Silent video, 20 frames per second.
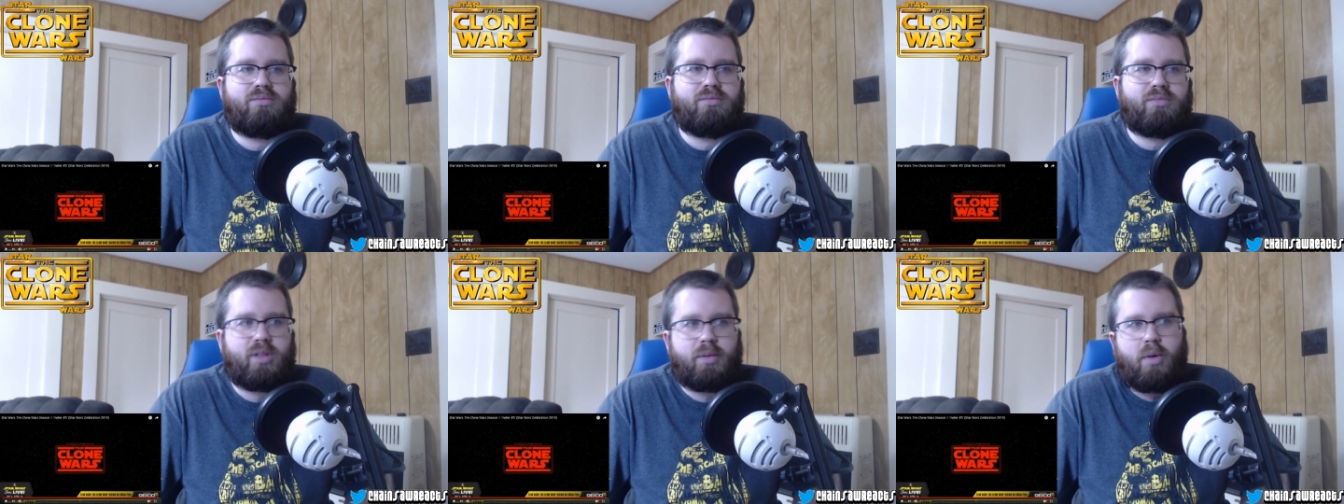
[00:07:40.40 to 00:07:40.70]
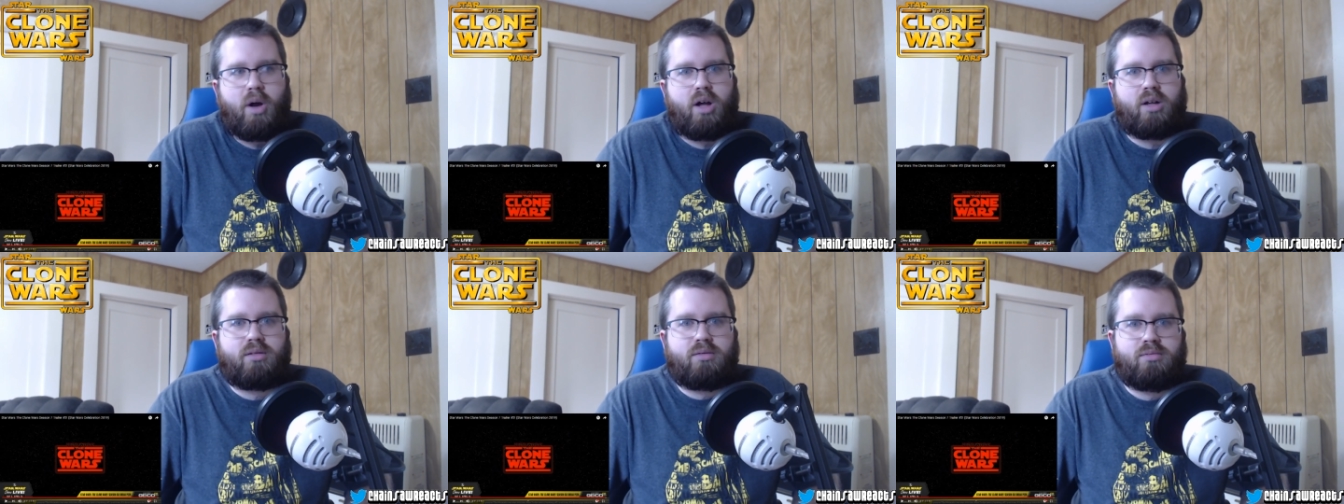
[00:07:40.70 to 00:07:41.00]
come
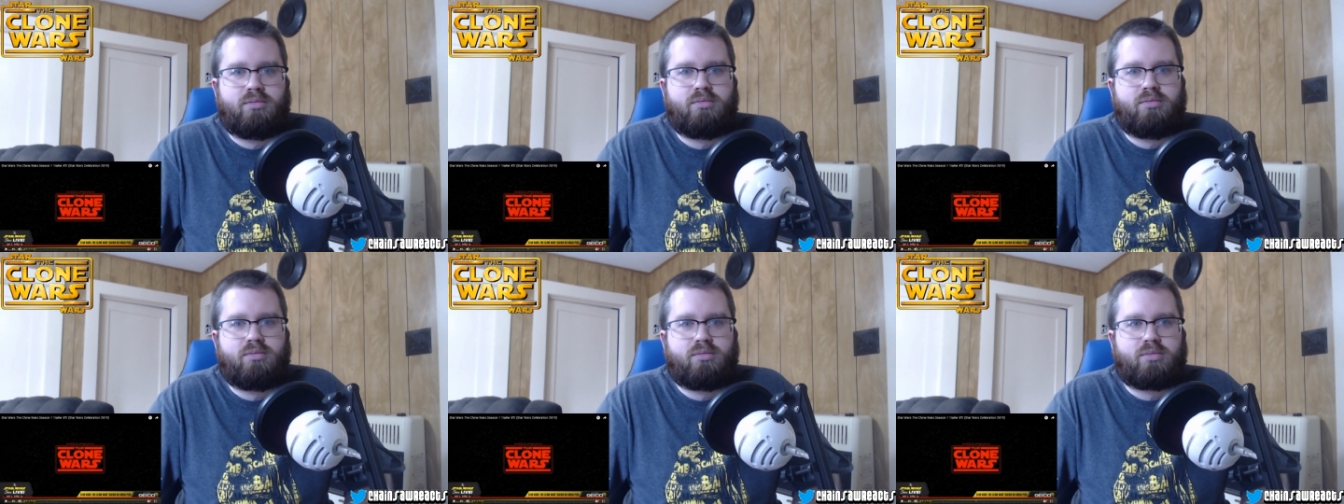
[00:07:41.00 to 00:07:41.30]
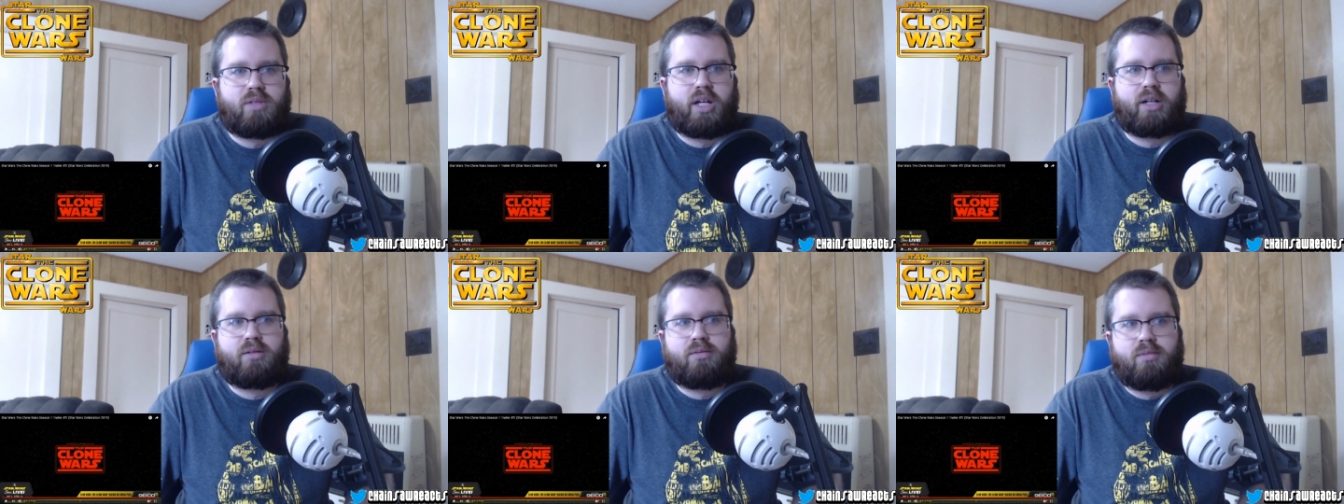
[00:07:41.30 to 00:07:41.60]
on.
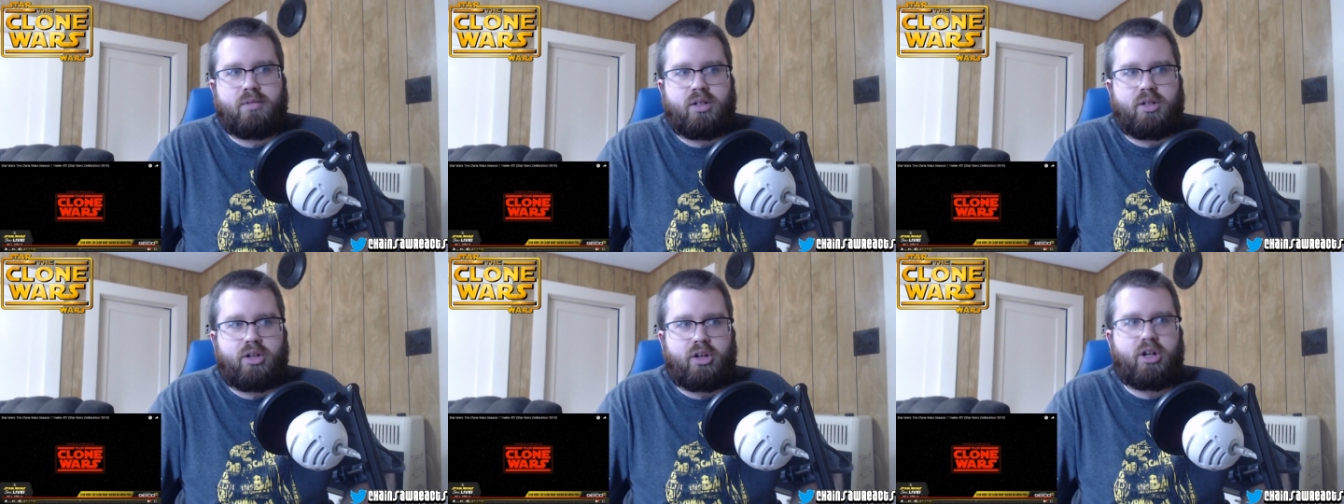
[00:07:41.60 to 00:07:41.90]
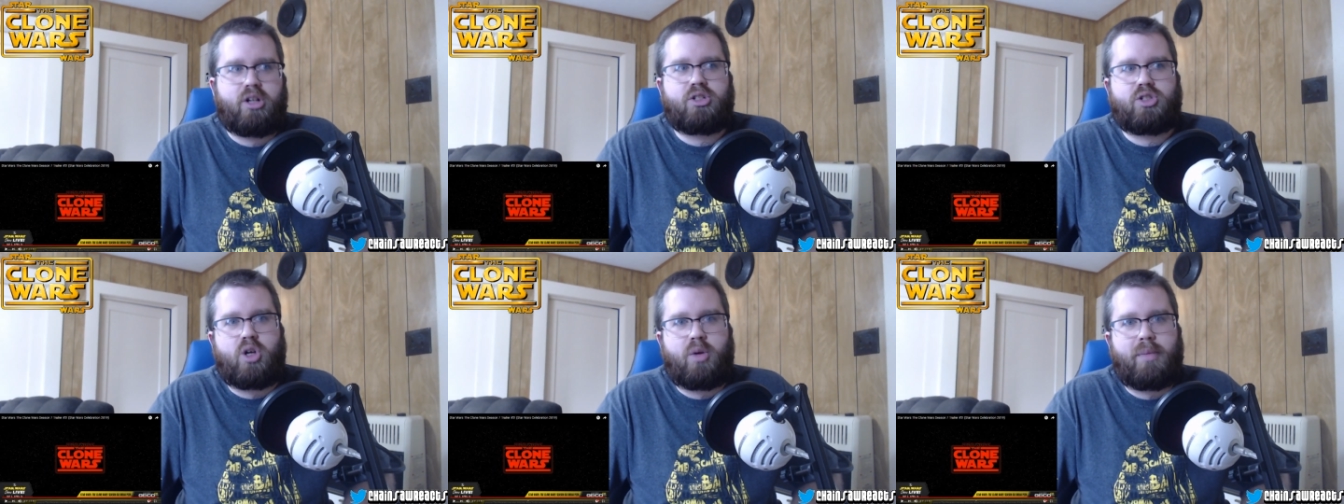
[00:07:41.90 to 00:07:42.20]
Like, you
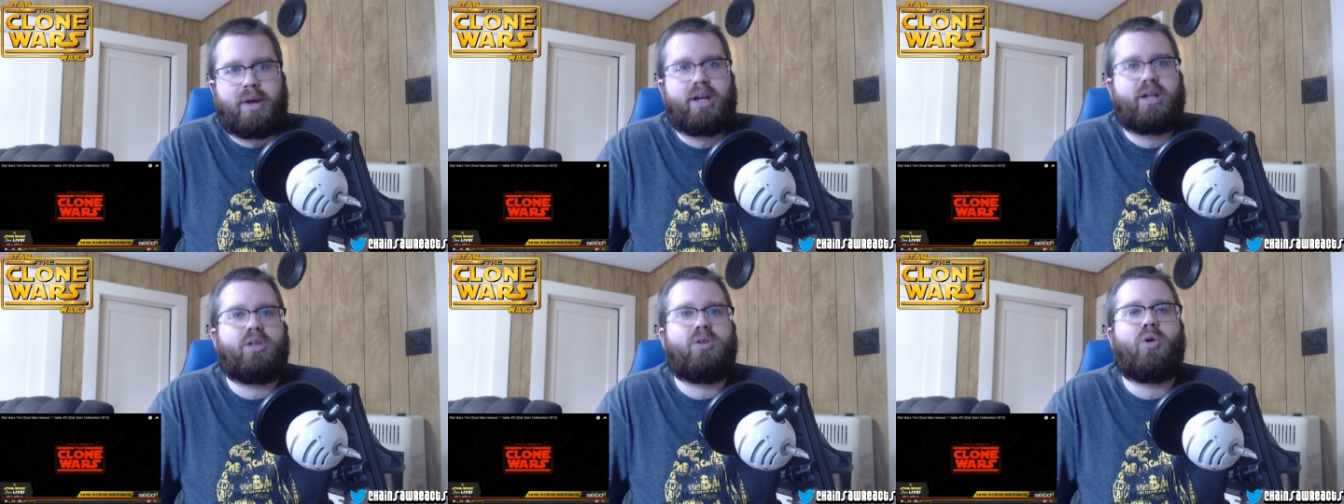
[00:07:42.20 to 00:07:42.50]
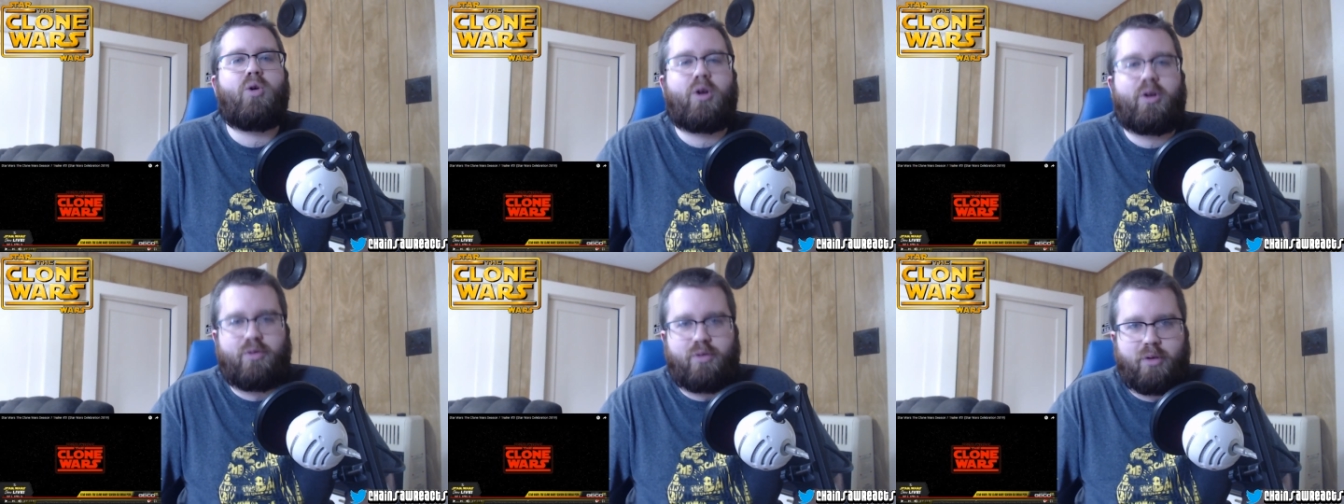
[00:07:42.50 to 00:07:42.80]
didn't show
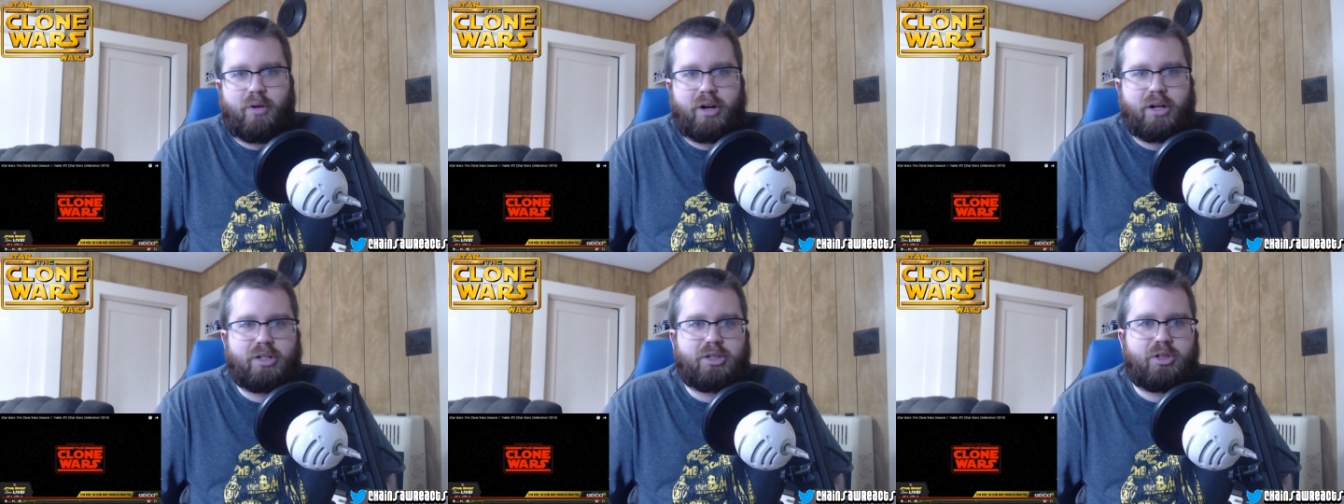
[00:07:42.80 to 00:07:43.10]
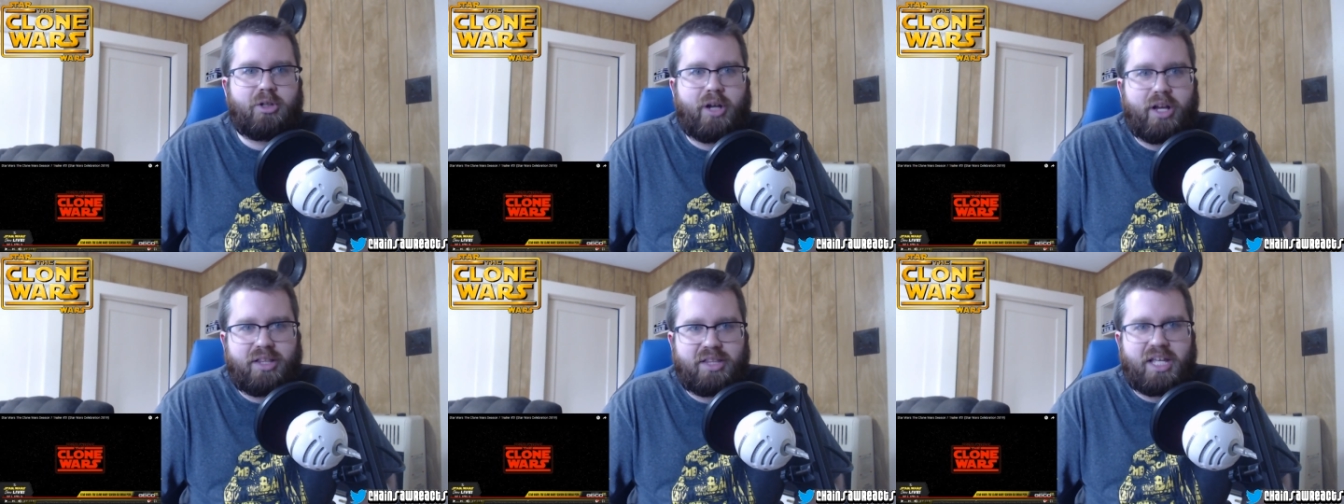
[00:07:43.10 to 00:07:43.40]
Mandalorian footage.
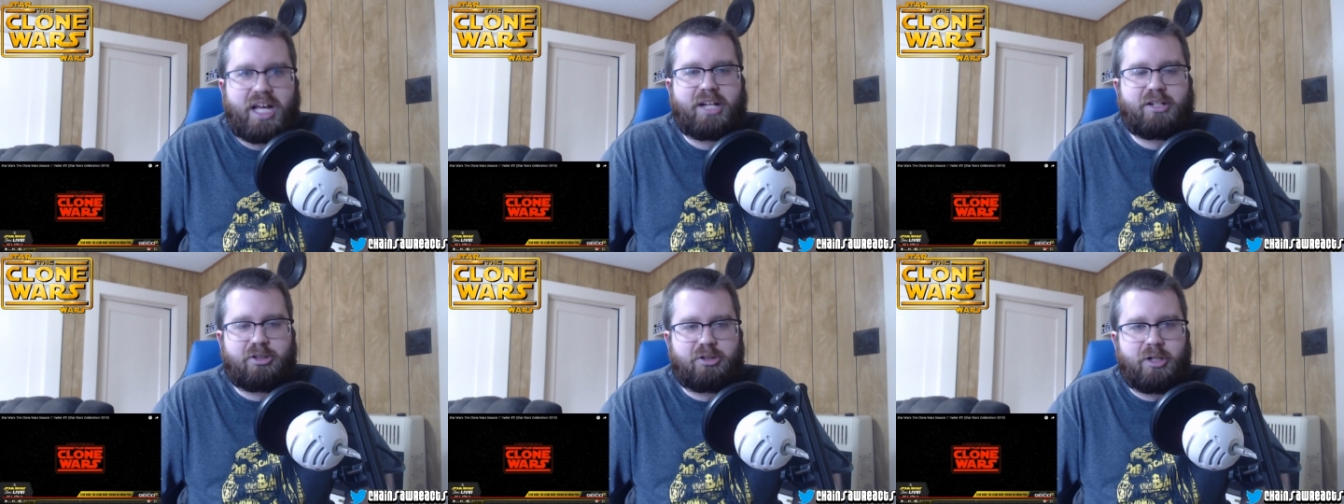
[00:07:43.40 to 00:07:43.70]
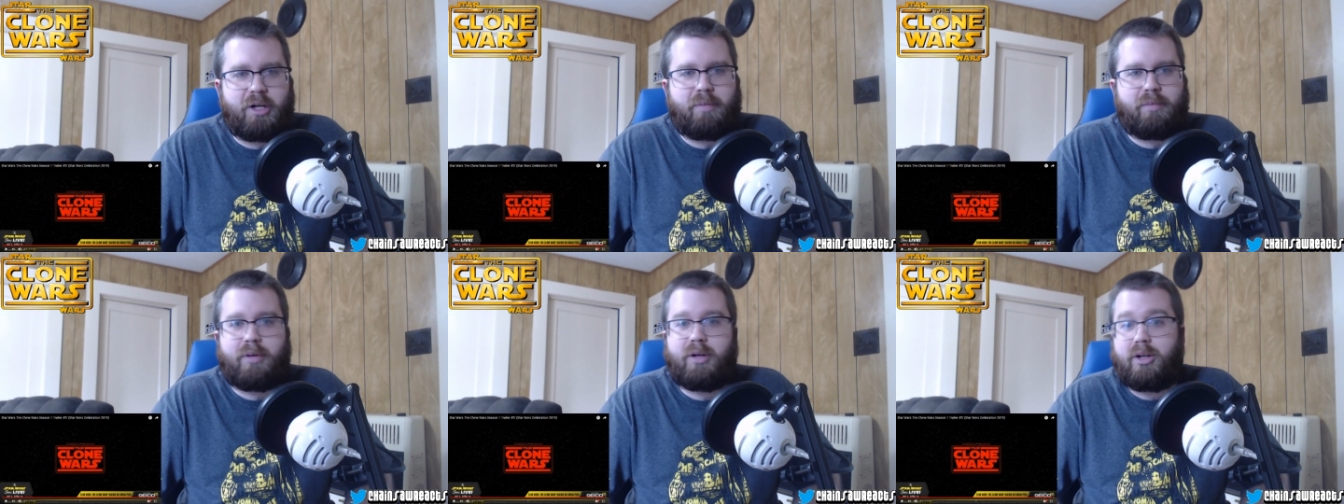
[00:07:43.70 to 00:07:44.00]
You hid that
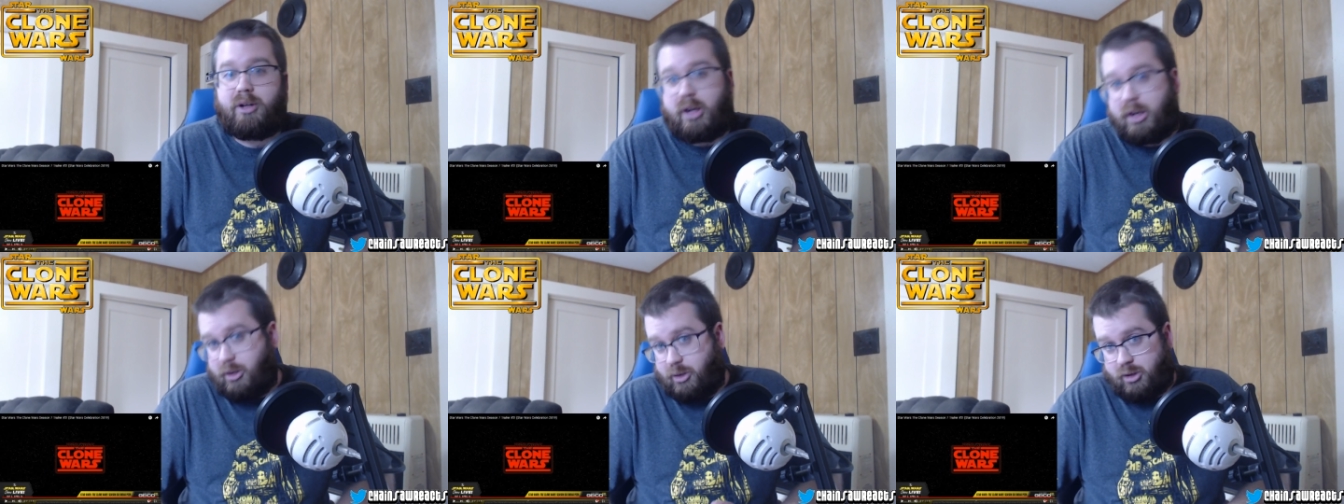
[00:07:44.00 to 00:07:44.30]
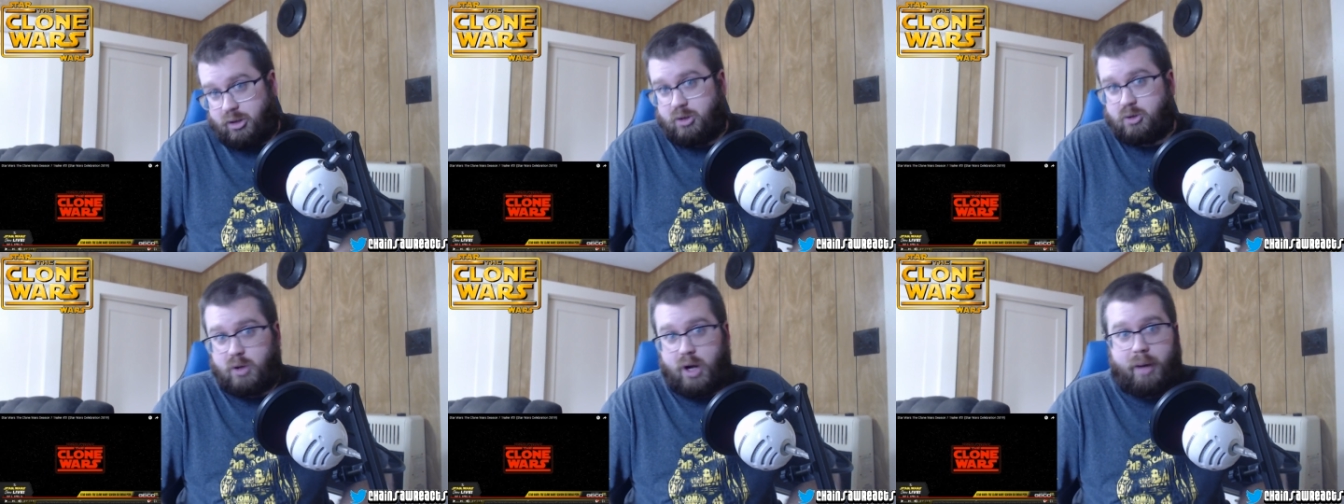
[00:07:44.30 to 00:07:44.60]
shit, but yet you're
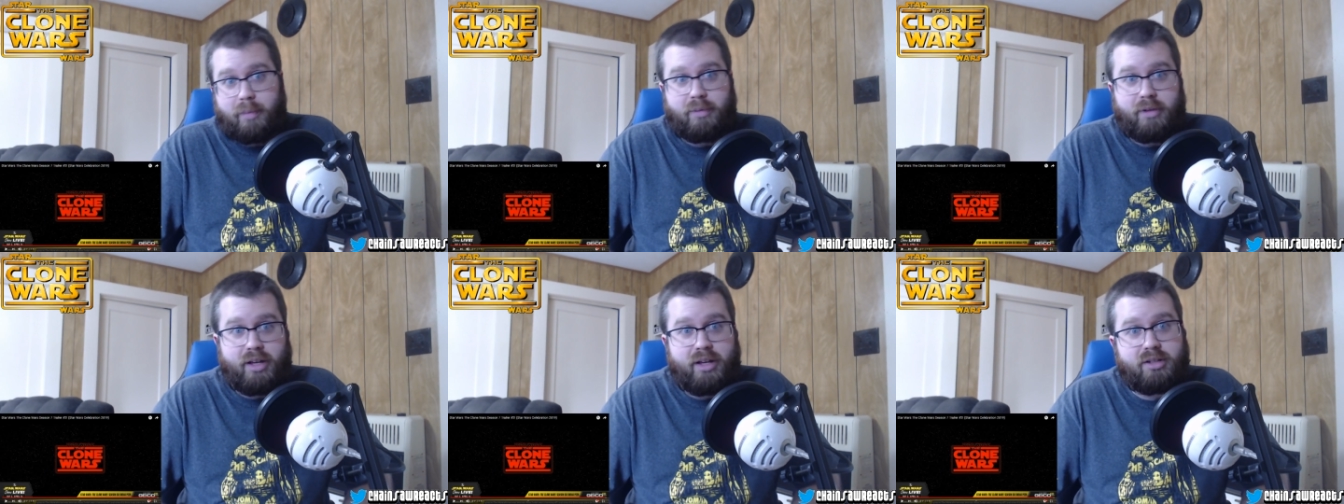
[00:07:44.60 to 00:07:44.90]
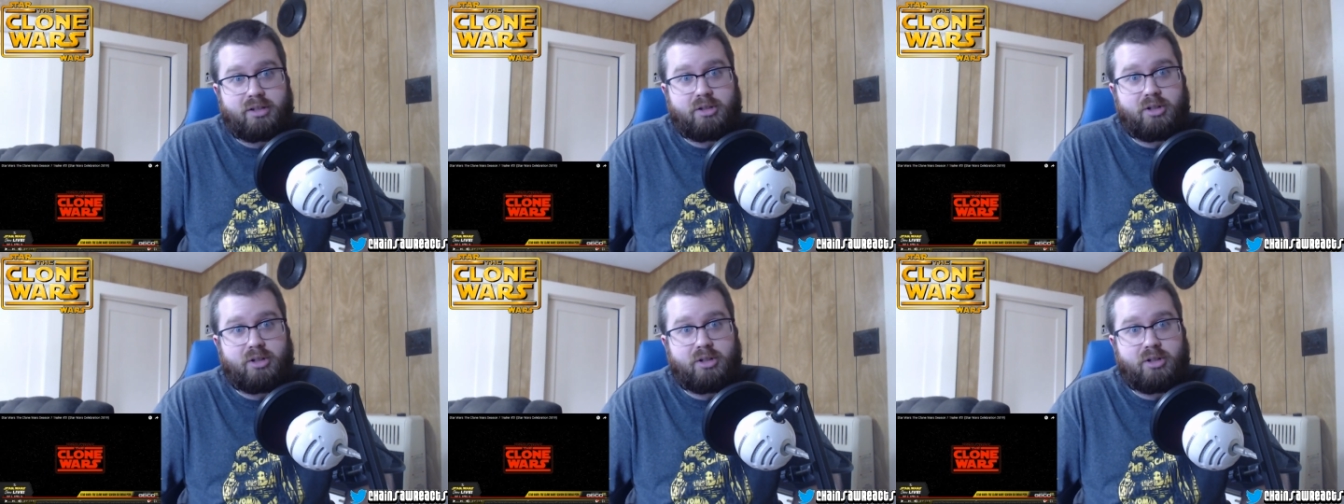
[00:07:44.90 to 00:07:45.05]
going to drop this.